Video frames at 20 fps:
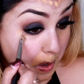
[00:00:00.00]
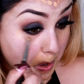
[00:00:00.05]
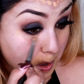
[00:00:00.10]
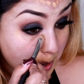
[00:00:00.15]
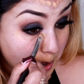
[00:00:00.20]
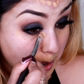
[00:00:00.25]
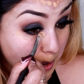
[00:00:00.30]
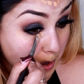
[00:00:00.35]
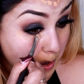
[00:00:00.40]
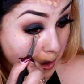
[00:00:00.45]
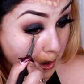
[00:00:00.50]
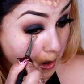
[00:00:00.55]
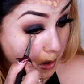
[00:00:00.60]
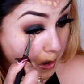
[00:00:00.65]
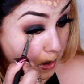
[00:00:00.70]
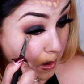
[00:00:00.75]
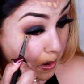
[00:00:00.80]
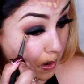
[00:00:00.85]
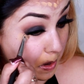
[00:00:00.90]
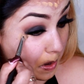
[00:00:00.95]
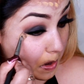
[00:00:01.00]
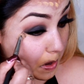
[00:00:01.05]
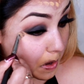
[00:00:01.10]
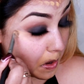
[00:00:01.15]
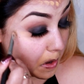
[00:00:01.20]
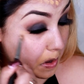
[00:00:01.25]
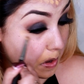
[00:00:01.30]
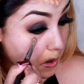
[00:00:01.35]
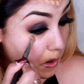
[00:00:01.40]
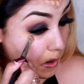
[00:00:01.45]

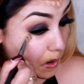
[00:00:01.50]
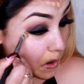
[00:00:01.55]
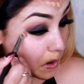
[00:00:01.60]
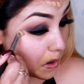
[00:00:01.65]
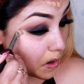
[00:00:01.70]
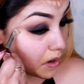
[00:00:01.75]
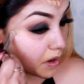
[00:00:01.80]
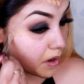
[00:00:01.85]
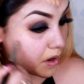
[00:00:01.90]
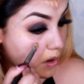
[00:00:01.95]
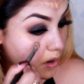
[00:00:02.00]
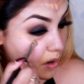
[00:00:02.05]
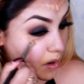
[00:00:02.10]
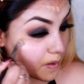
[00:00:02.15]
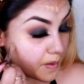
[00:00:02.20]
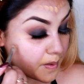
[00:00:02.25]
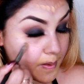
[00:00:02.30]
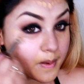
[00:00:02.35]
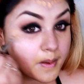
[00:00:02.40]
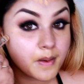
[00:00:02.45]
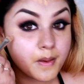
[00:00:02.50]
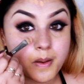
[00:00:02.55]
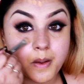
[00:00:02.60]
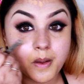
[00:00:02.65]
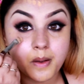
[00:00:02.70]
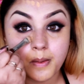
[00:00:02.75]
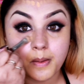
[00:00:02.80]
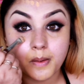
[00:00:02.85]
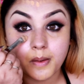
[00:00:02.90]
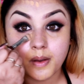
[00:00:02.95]

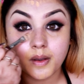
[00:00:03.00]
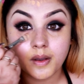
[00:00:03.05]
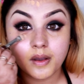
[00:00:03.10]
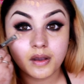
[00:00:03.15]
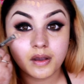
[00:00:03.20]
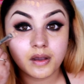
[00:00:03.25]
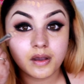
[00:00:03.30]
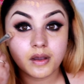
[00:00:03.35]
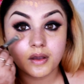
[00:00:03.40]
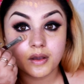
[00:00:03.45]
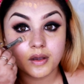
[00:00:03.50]
Nothing is said.